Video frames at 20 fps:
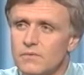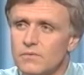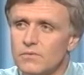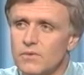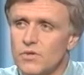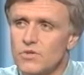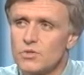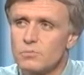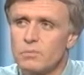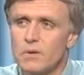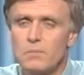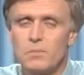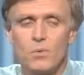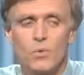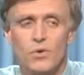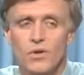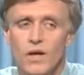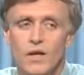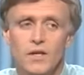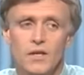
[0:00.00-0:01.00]
These are people who
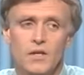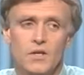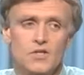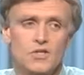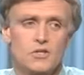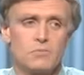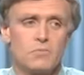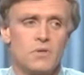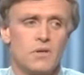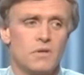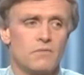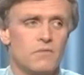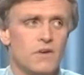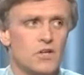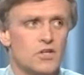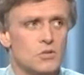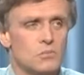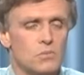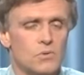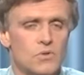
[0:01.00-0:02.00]
are not eating so many
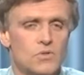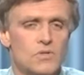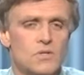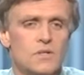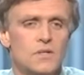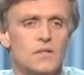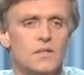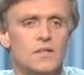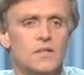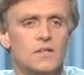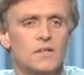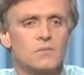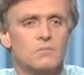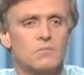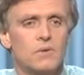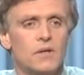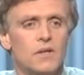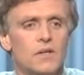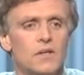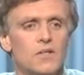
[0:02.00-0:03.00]
vegetables,
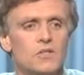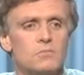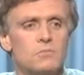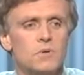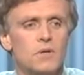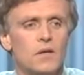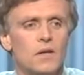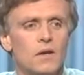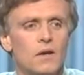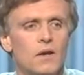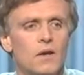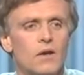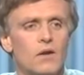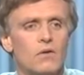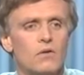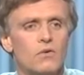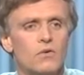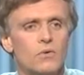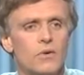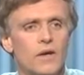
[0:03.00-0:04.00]
but it's being
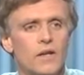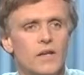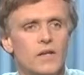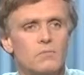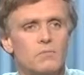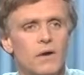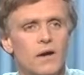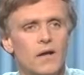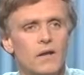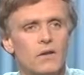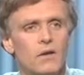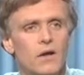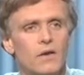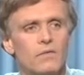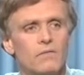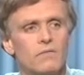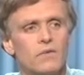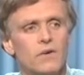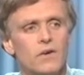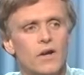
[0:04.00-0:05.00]
created by a lot
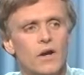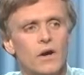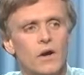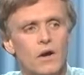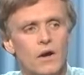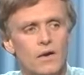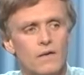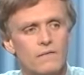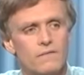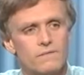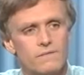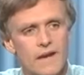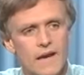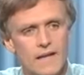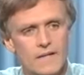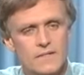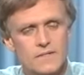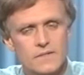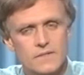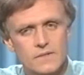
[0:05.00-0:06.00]
of very hard
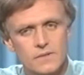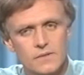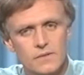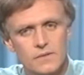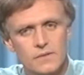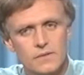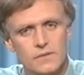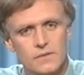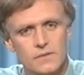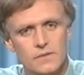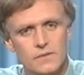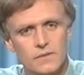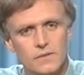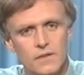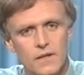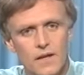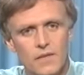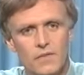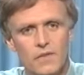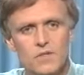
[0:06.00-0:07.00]
fats.
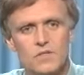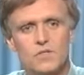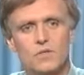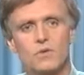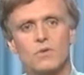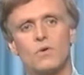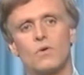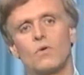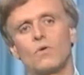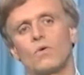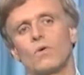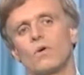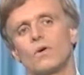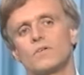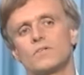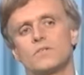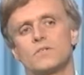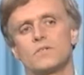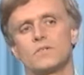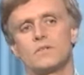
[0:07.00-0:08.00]
And this, of
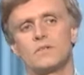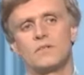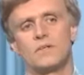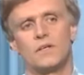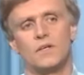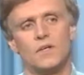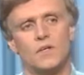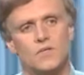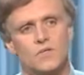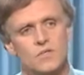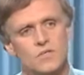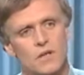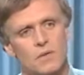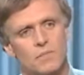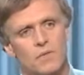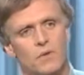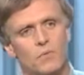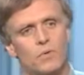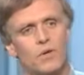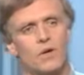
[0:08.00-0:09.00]
course, is
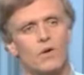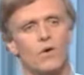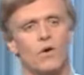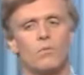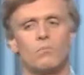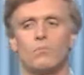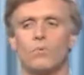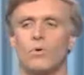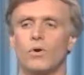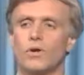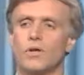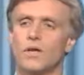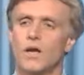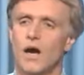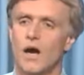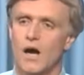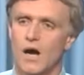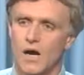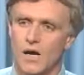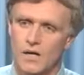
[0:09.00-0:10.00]
something we call more
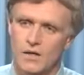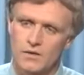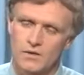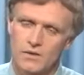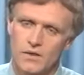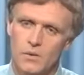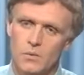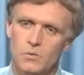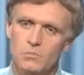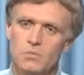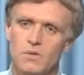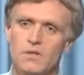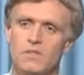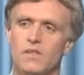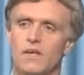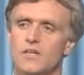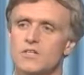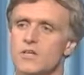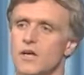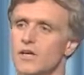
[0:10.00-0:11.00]
yang. It would be
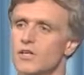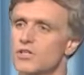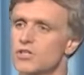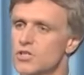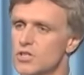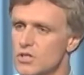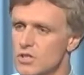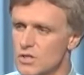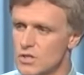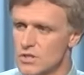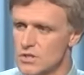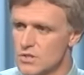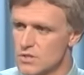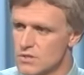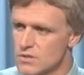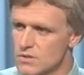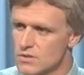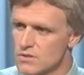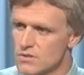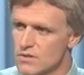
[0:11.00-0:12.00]
things like cheese
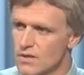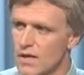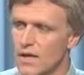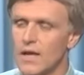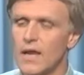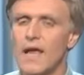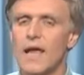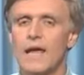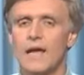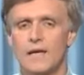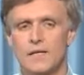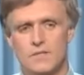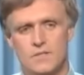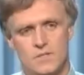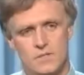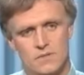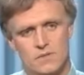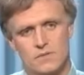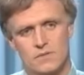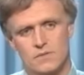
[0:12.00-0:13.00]
and eggs,